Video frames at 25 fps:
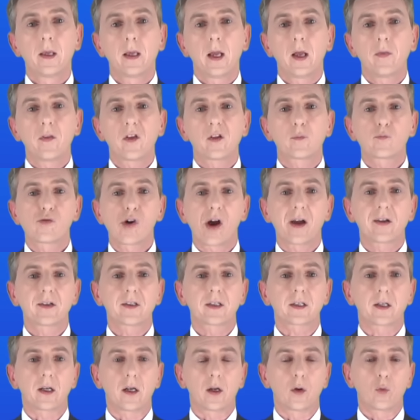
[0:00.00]
In this
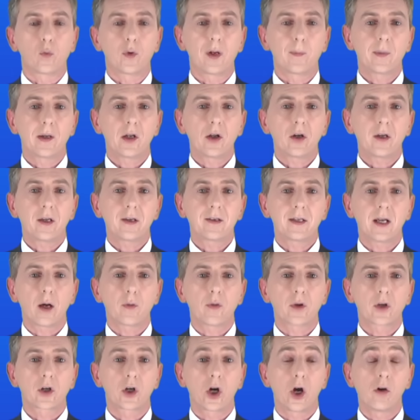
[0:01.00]
practical, we'll be looking at how
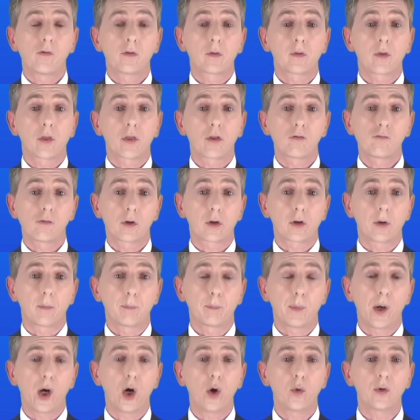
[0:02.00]
the current through a
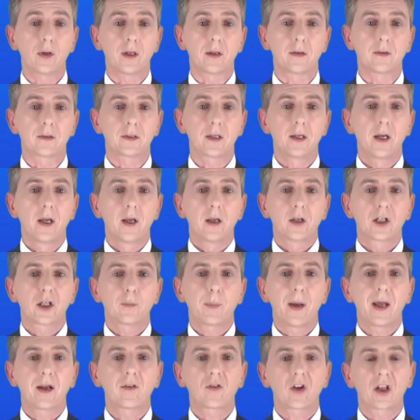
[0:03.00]
component
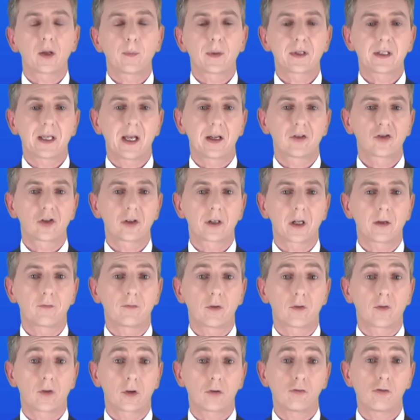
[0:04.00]
depends on the potential
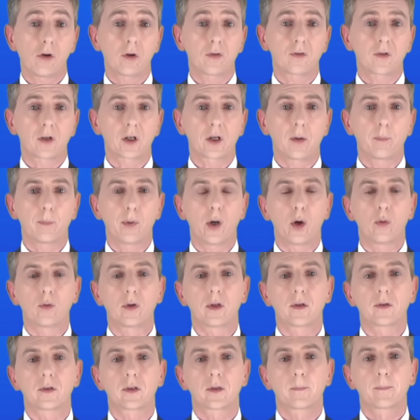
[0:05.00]
difference across the
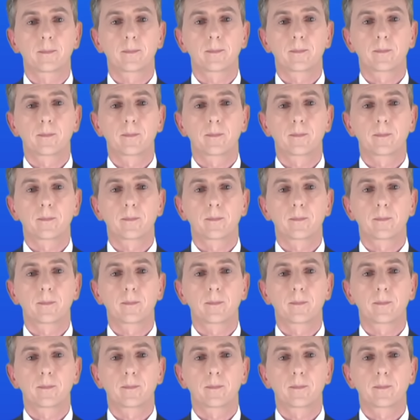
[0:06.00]
component.